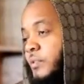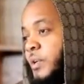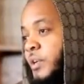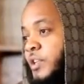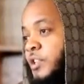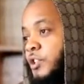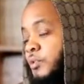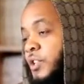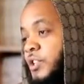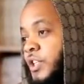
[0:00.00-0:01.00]
to be honest, she
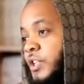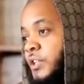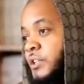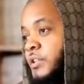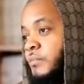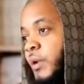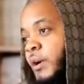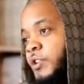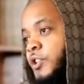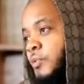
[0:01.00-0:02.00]
was a genius,
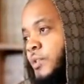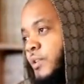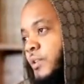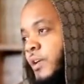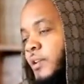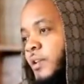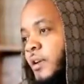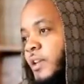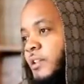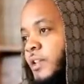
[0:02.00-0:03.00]
but she was
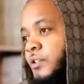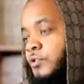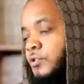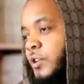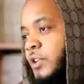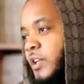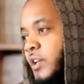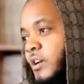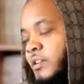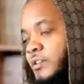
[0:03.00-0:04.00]
an international drug
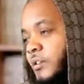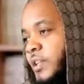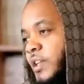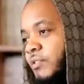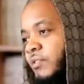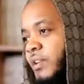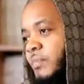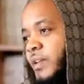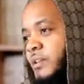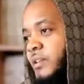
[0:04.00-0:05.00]
dealer, so it didn't really
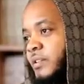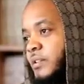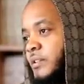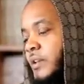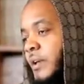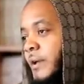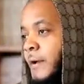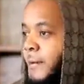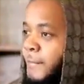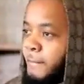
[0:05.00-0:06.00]
make sense
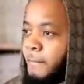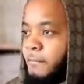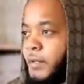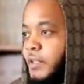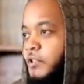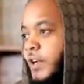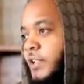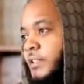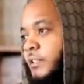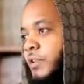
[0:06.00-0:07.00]
me
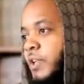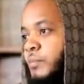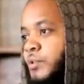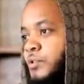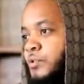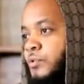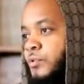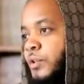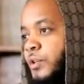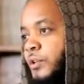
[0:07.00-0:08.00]
trying to really
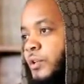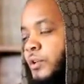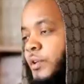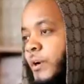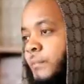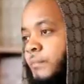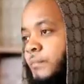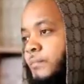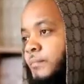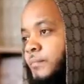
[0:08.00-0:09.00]
pursue, you know, the
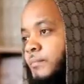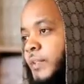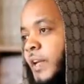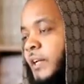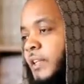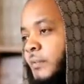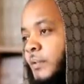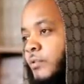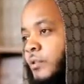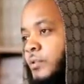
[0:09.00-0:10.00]

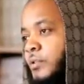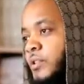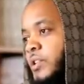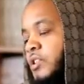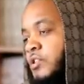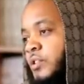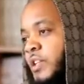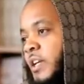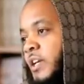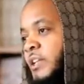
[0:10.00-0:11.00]
academic road, because I just looked
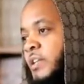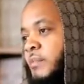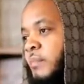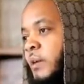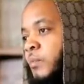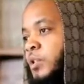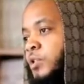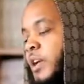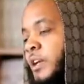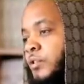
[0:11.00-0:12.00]
at it like it doesn't matter what
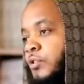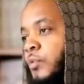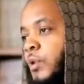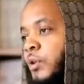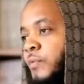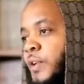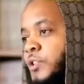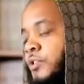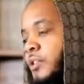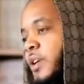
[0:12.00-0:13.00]
you kind of do, what
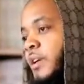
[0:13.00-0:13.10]
qualification you